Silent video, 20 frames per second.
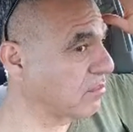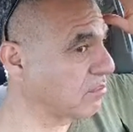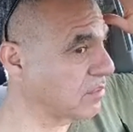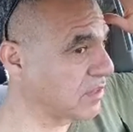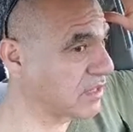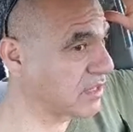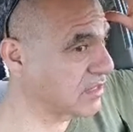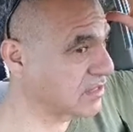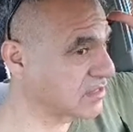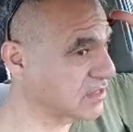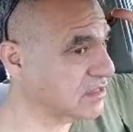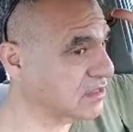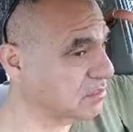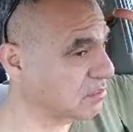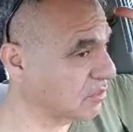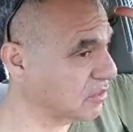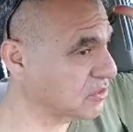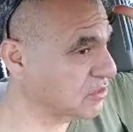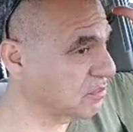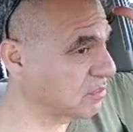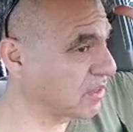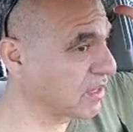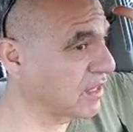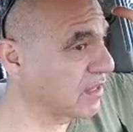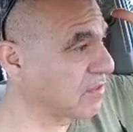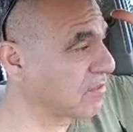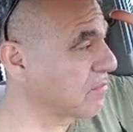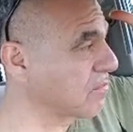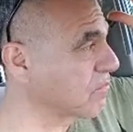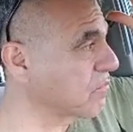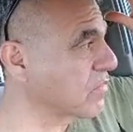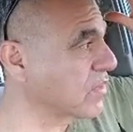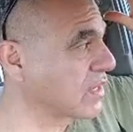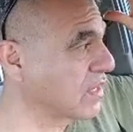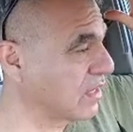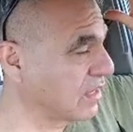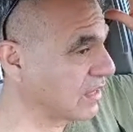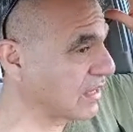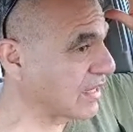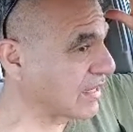But this is supposed to be
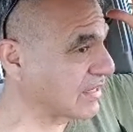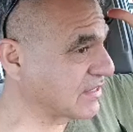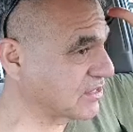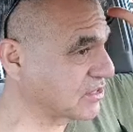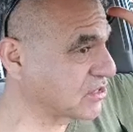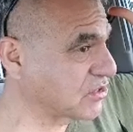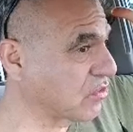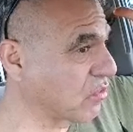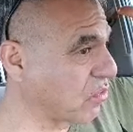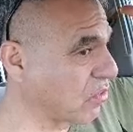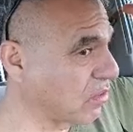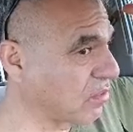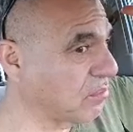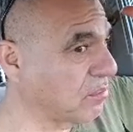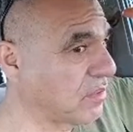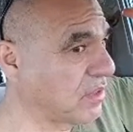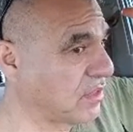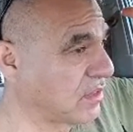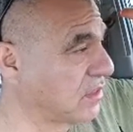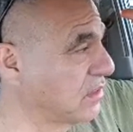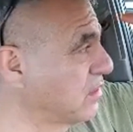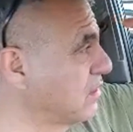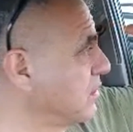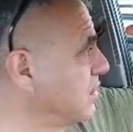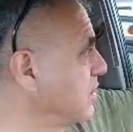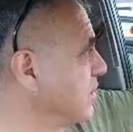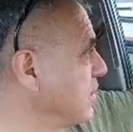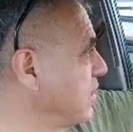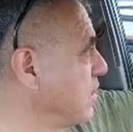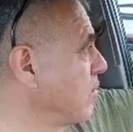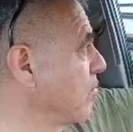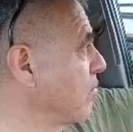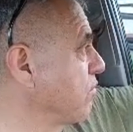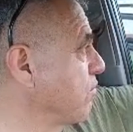like a storm, with